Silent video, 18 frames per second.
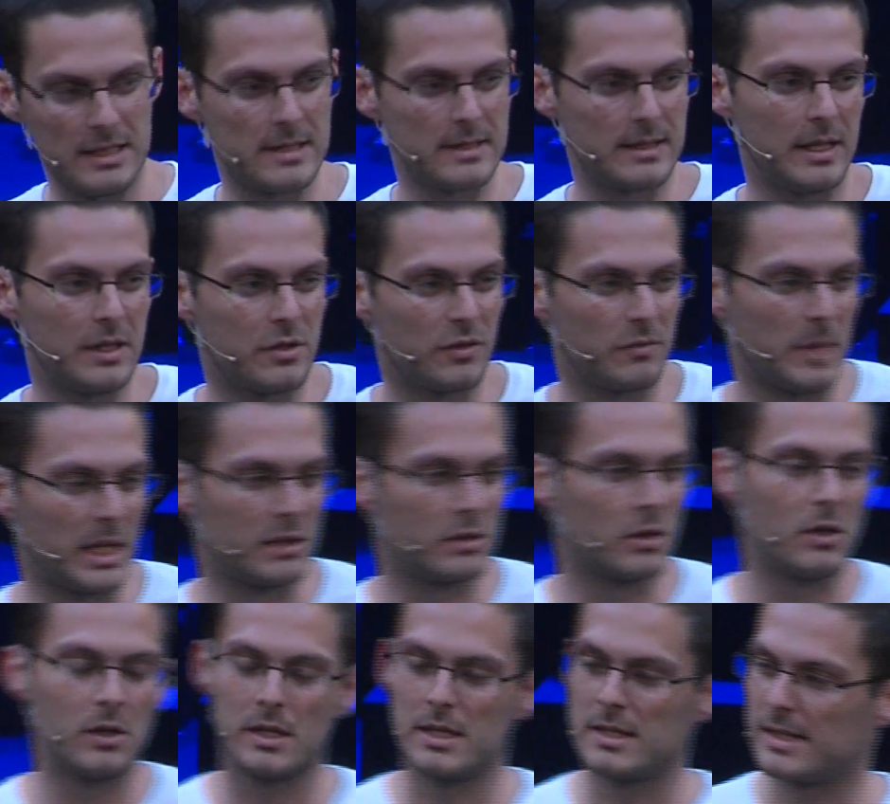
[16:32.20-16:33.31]
this stage of my
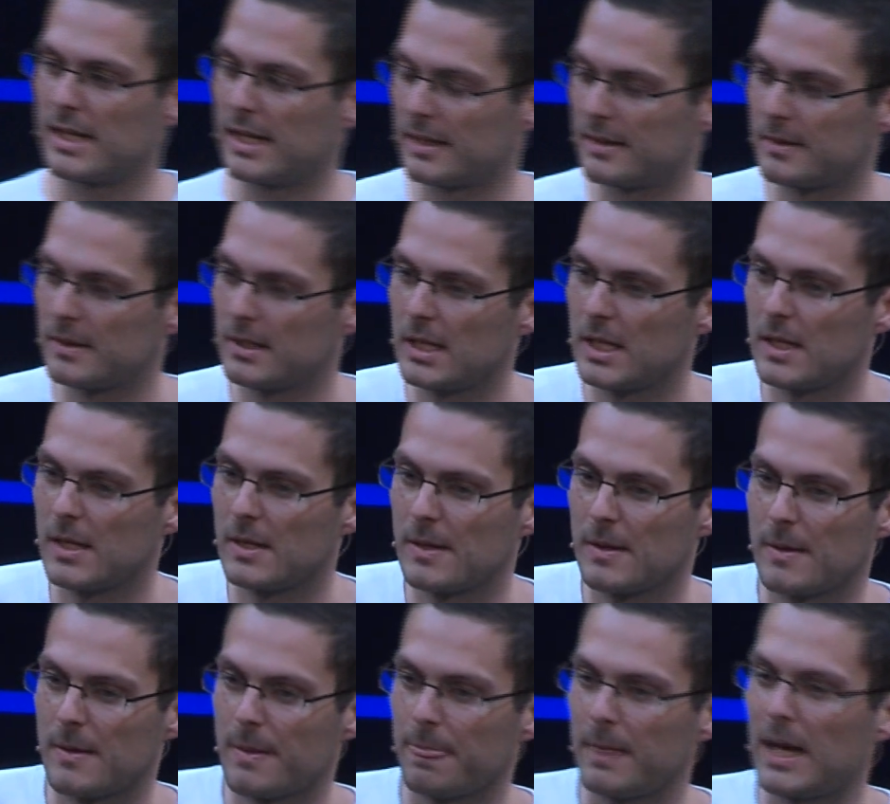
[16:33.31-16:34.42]
talk is that
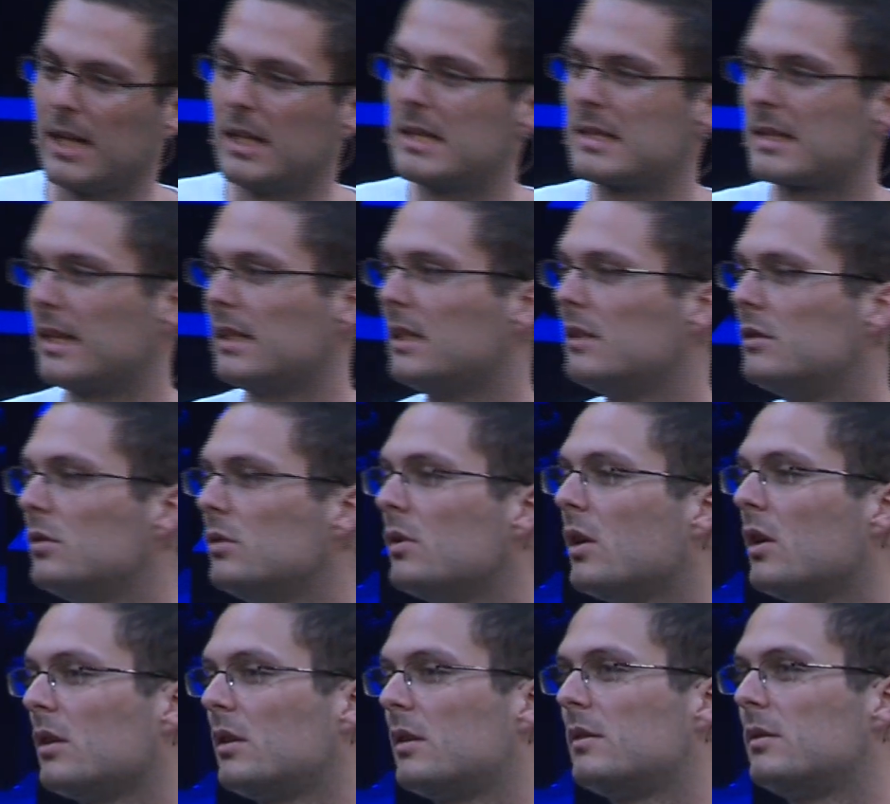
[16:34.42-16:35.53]
I decided to
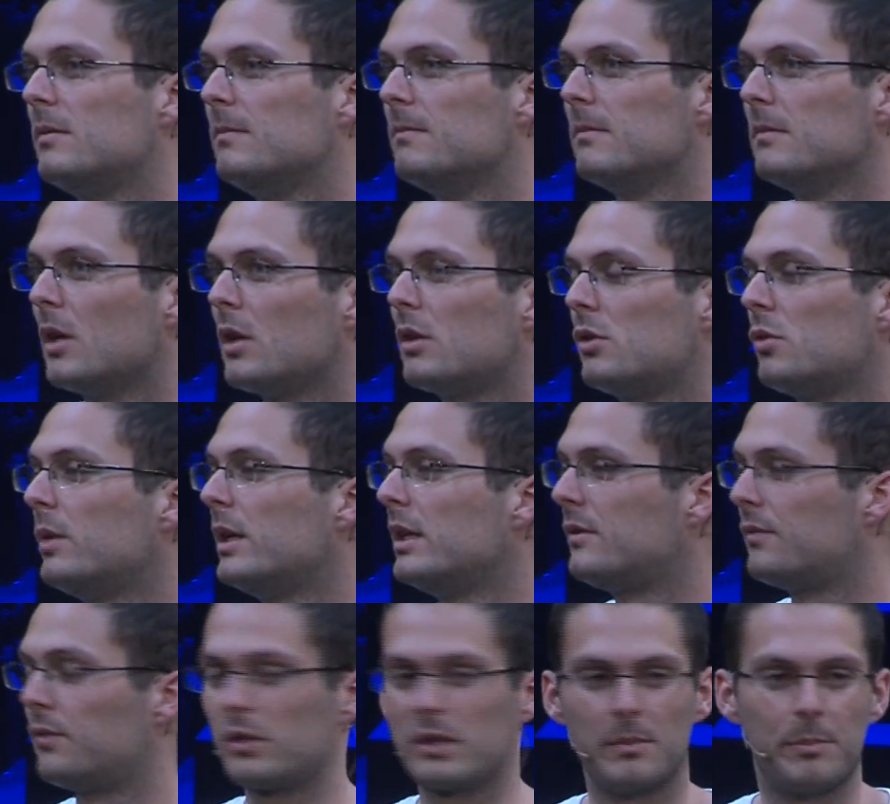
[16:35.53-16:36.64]
not to wait
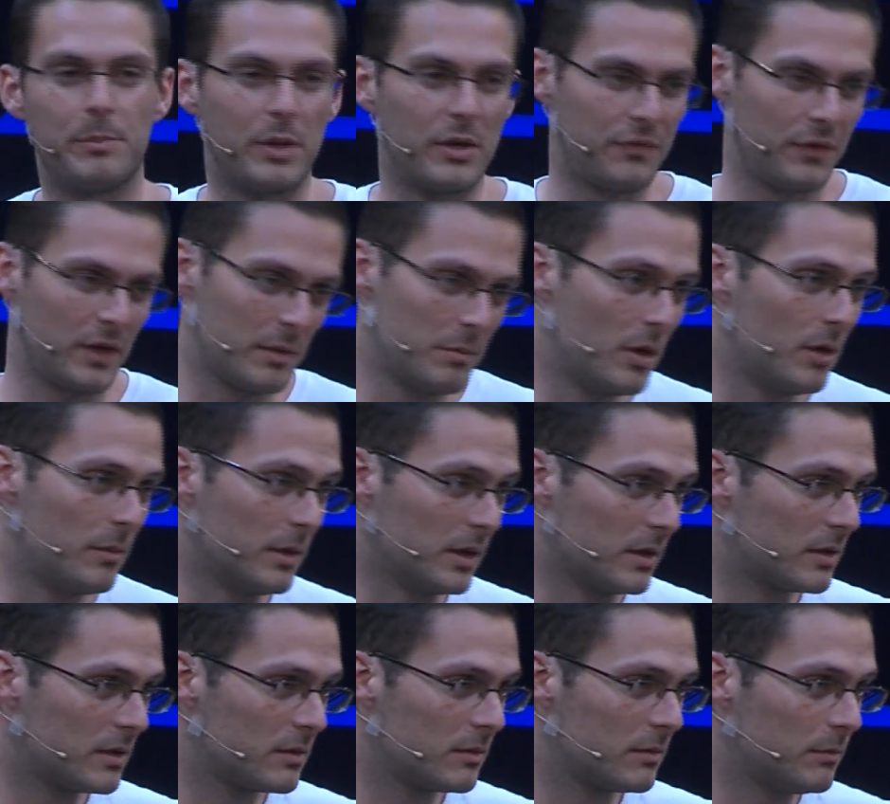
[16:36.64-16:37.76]
for the perfect moment,
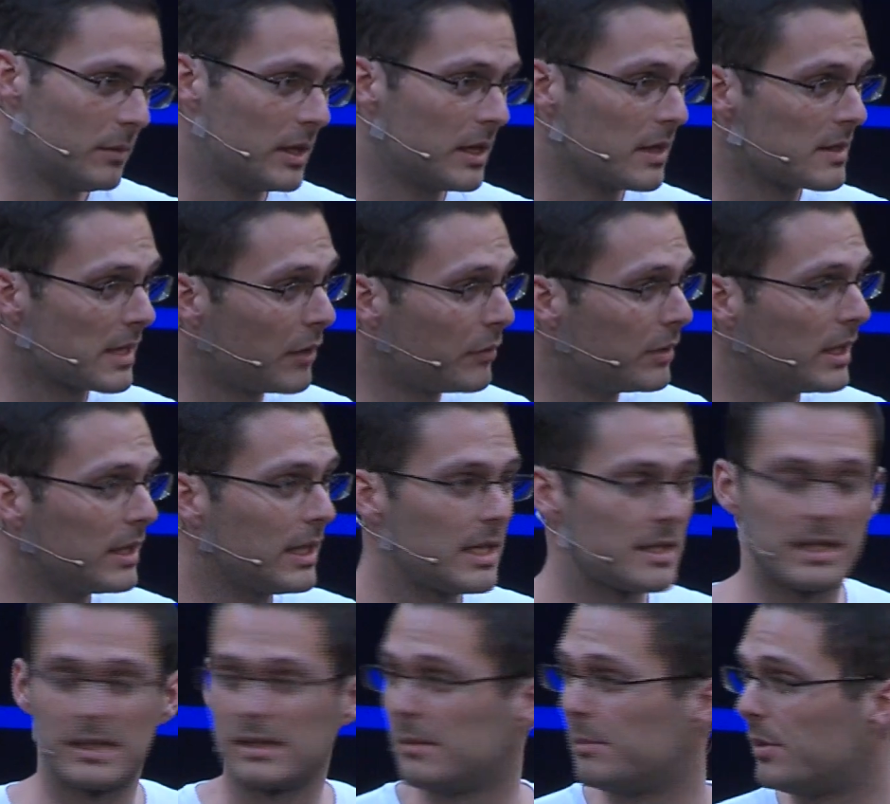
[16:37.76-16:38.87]
because I
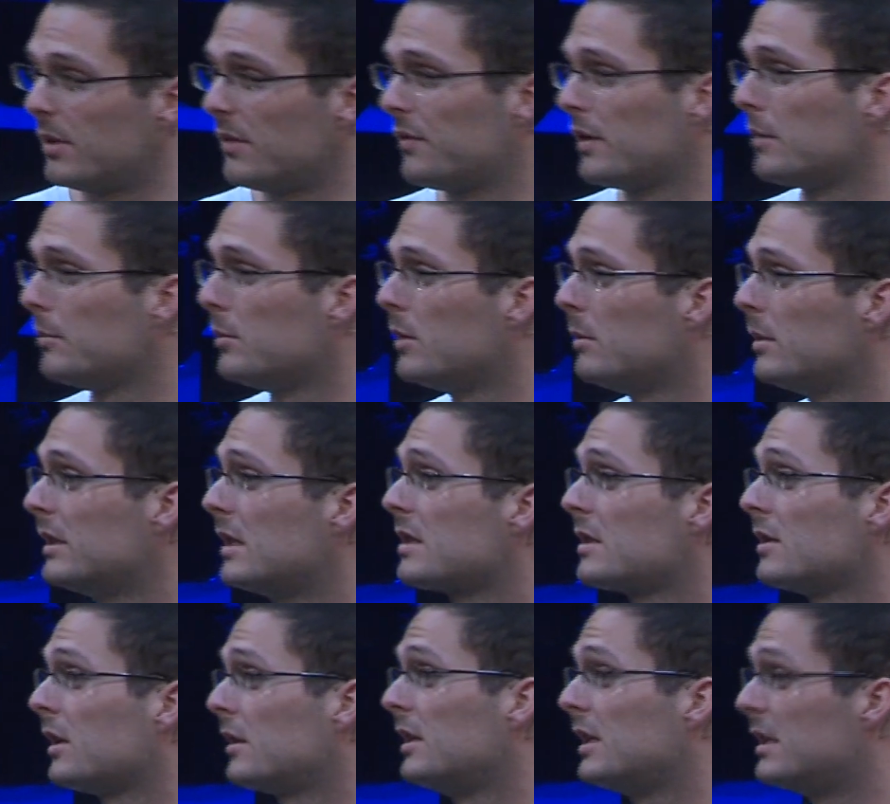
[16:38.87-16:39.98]
realized that the perfect moment does
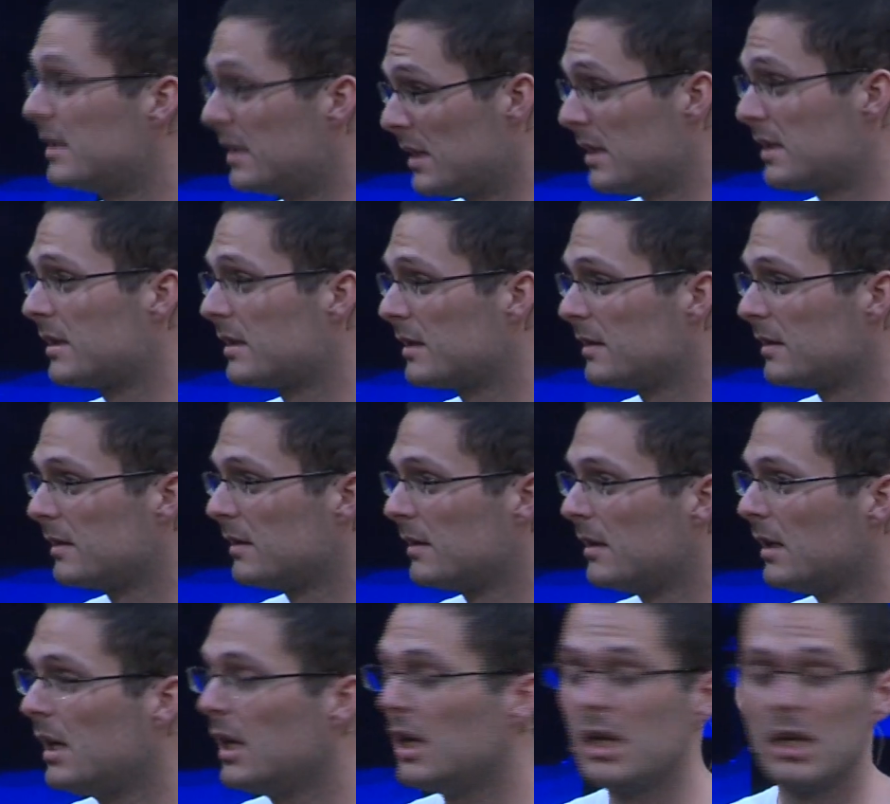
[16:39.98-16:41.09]
not exist.
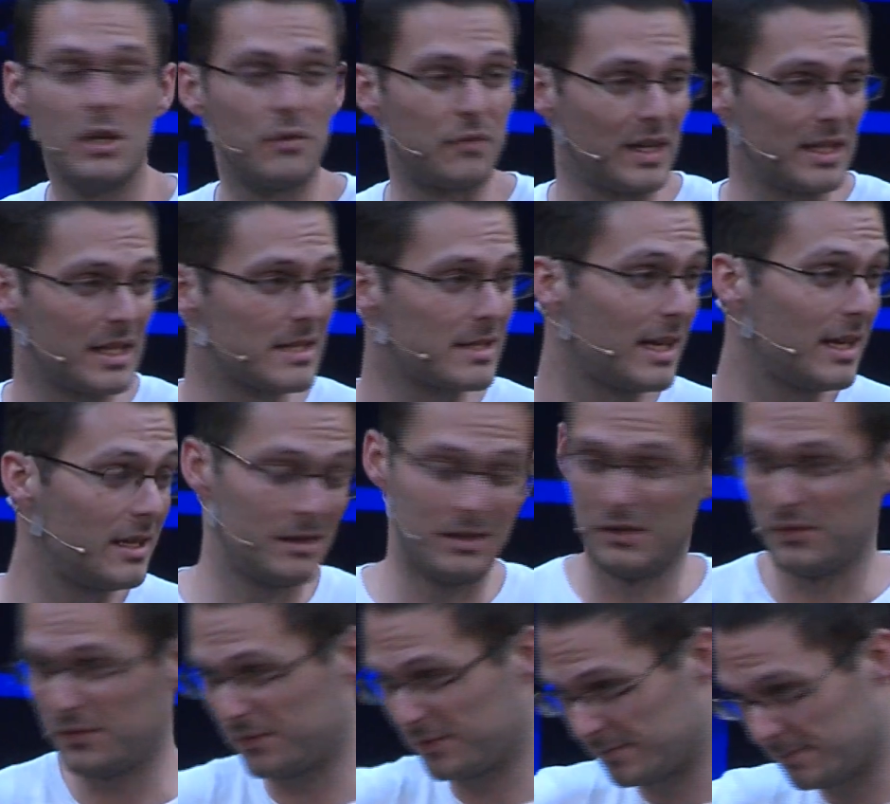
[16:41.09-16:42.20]

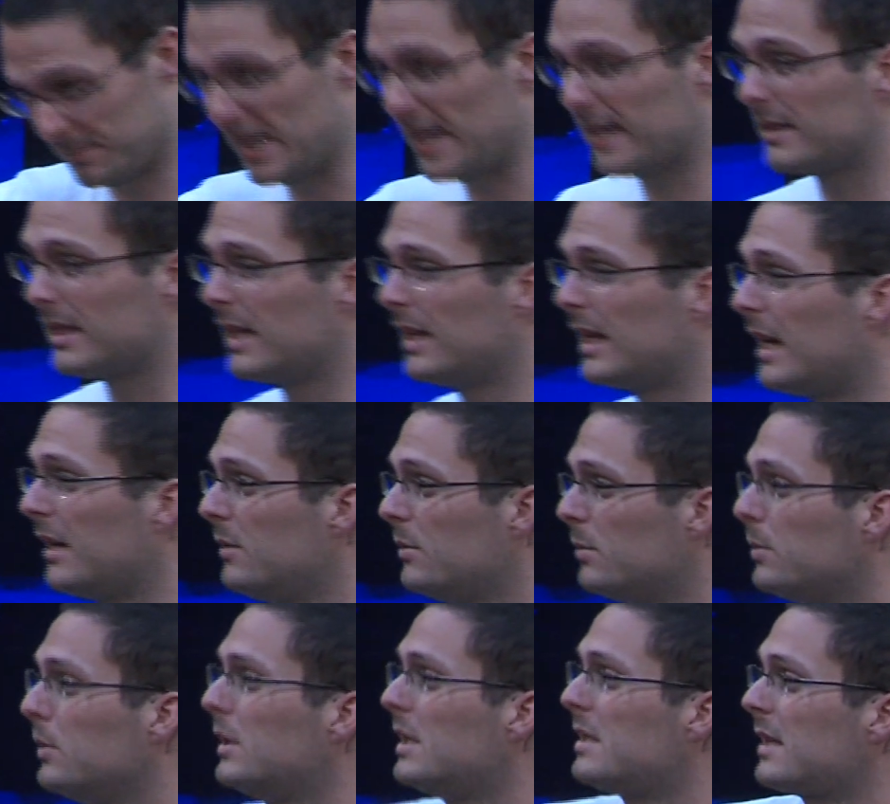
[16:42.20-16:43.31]
If back then I
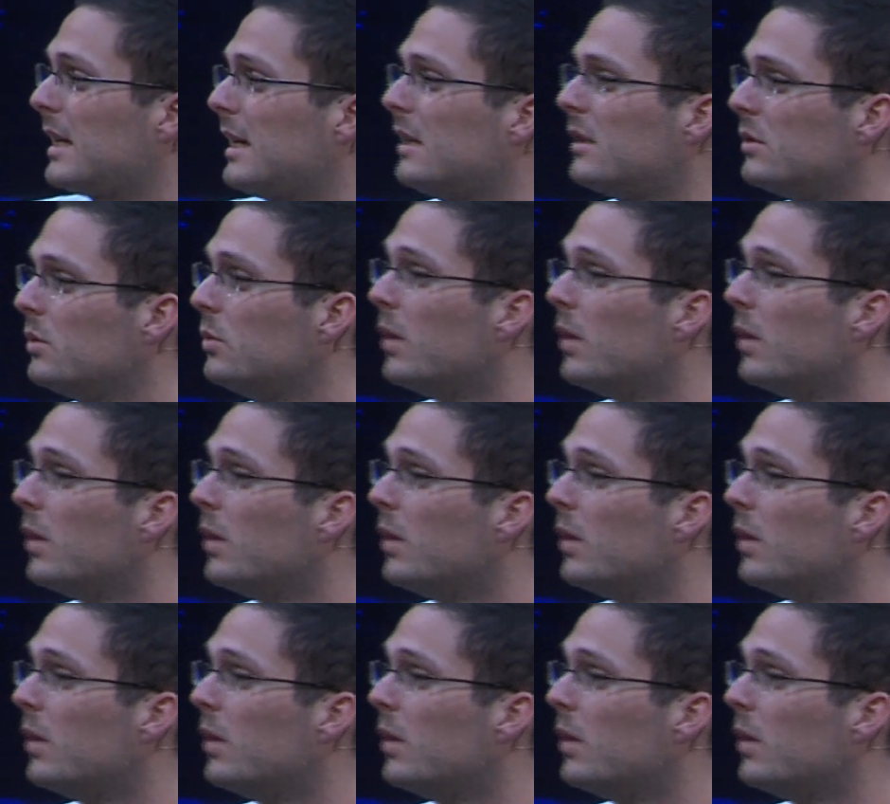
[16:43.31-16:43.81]
would decide to